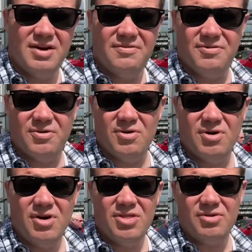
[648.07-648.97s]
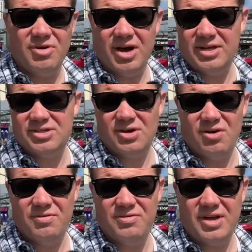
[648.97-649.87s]
for the rights
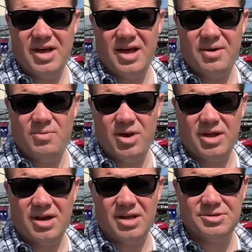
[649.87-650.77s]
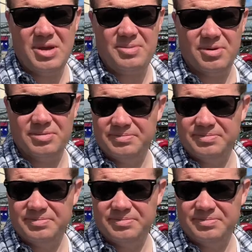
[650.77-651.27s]
of working class people.